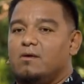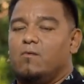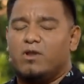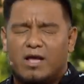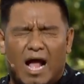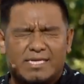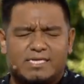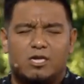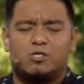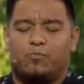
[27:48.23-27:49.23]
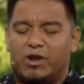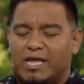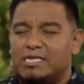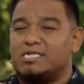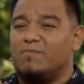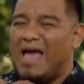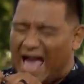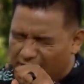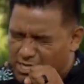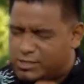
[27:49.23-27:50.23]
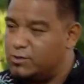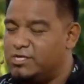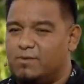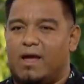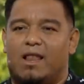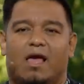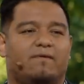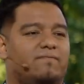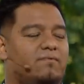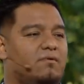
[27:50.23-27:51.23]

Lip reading: when God starts breaking some attitudes in my life,